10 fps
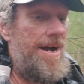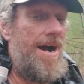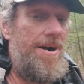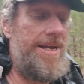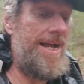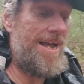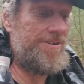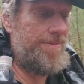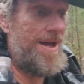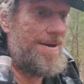Alrighty guys,
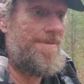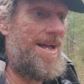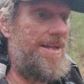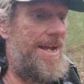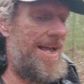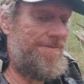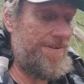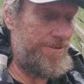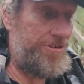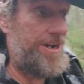I'm about a mile and a half
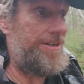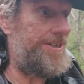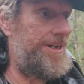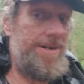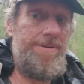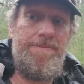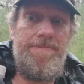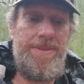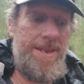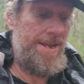from the shelter.
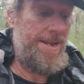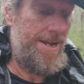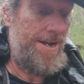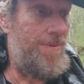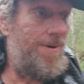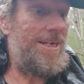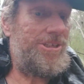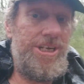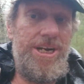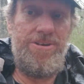We're
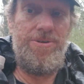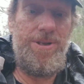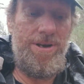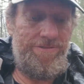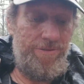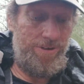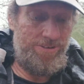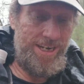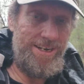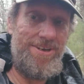actually gonna do a little
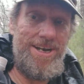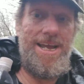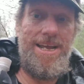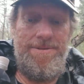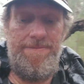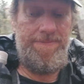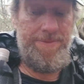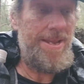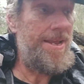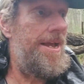14 today.
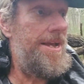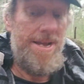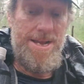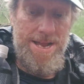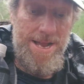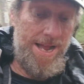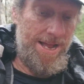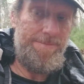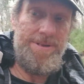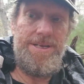
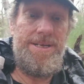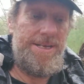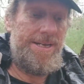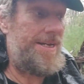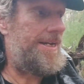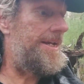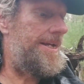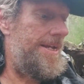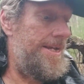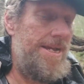Um,
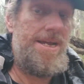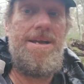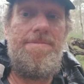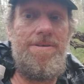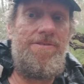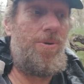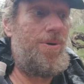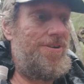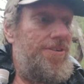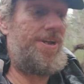but of
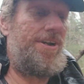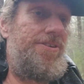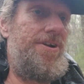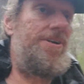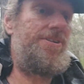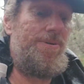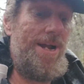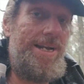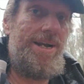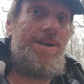course it's gonna start to
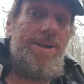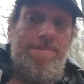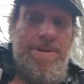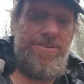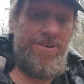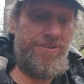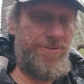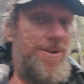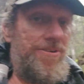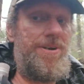rain here a little bit. It's just
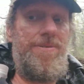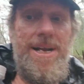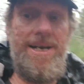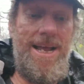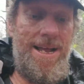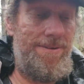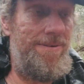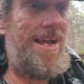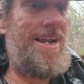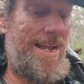drizzling right now.
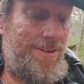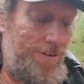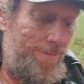Not, not too